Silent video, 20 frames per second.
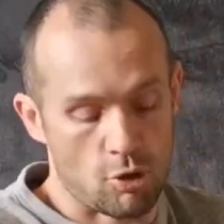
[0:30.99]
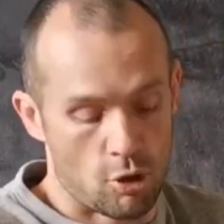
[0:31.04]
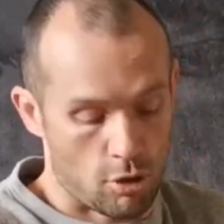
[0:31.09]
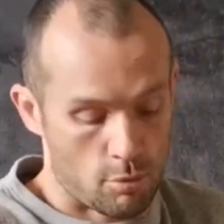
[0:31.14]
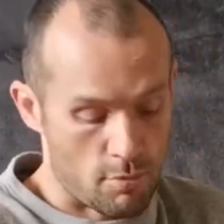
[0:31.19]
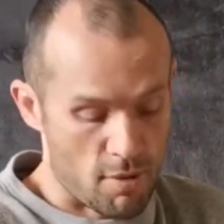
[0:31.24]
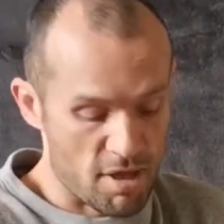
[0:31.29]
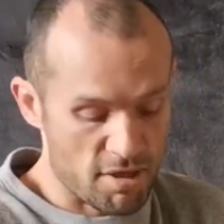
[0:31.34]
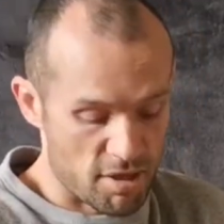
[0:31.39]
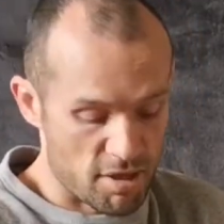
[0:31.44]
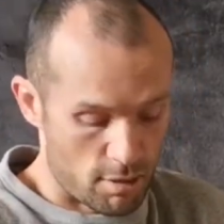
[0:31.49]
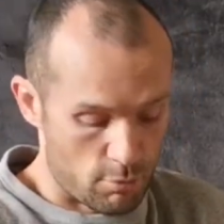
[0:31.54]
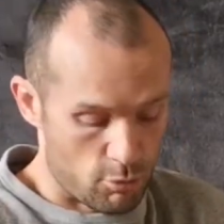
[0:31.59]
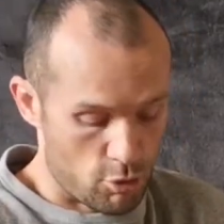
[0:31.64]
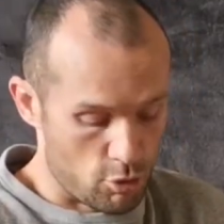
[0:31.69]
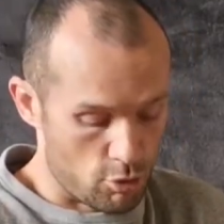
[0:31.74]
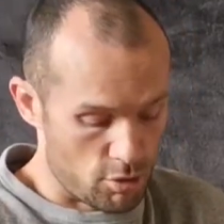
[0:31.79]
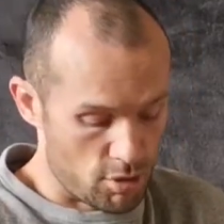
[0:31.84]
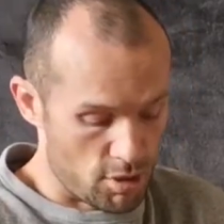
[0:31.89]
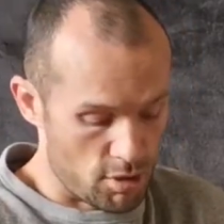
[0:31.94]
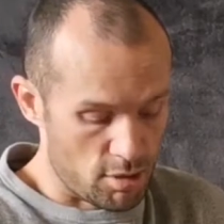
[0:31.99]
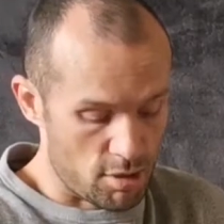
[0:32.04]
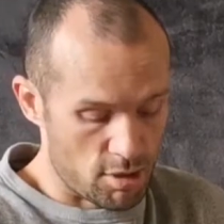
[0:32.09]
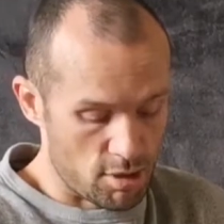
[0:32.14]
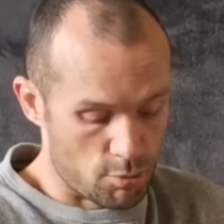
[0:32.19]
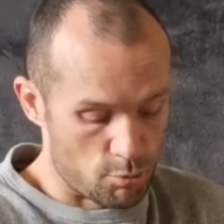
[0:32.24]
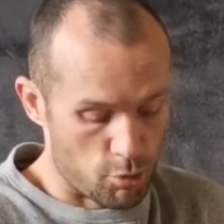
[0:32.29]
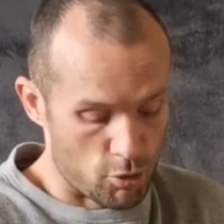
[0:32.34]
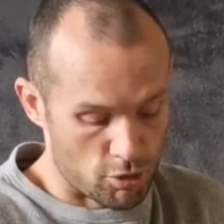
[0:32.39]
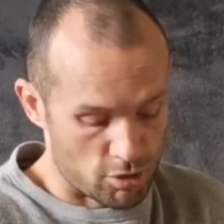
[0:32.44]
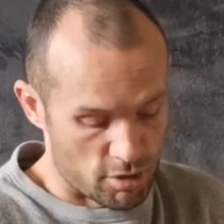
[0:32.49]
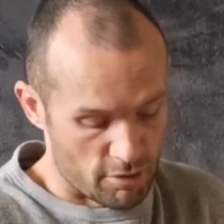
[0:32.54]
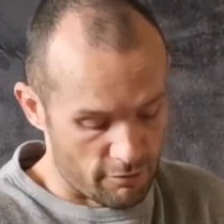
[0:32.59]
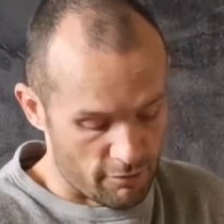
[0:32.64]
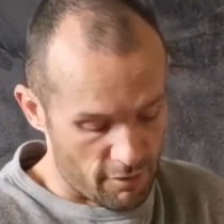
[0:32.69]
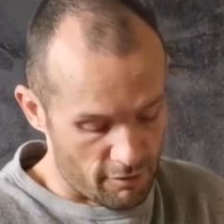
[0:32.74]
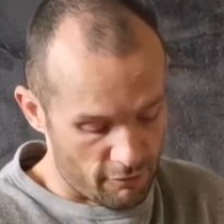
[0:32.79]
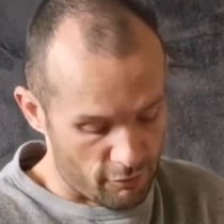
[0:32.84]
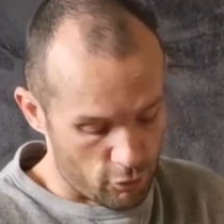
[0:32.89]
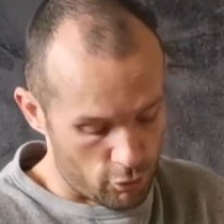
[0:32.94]
or the method I'm using, is positive
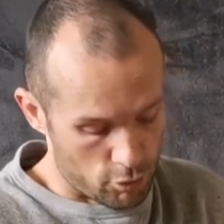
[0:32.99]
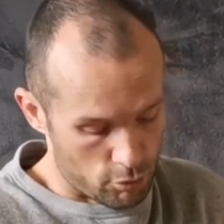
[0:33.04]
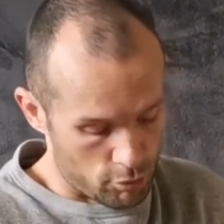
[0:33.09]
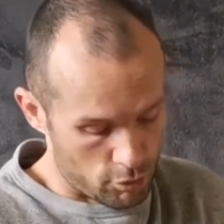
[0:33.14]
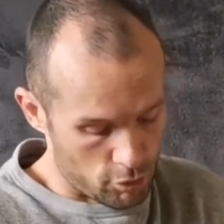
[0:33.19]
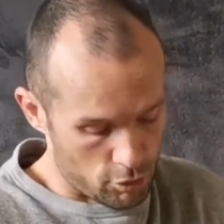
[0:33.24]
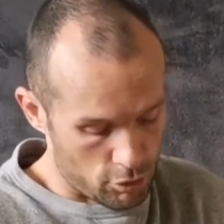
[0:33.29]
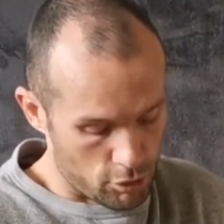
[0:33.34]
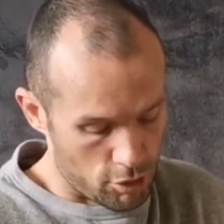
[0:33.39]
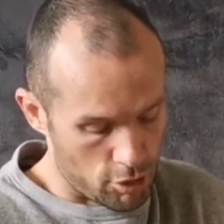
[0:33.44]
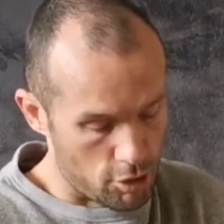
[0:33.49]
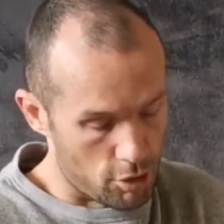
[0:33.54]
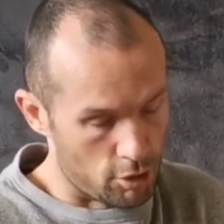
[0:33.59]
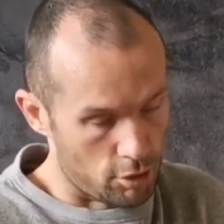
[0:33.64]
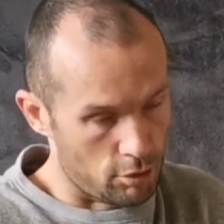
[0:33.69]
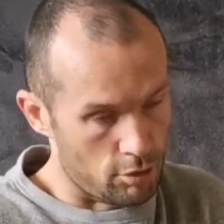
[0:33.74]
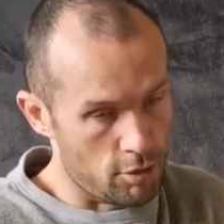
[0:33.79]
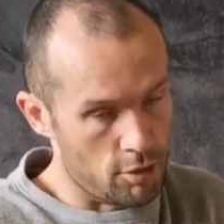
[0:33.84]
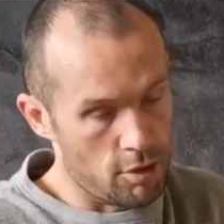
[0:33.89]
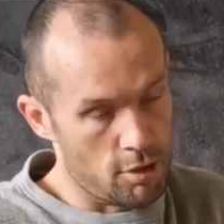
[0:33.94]
reinforcement. Good girl.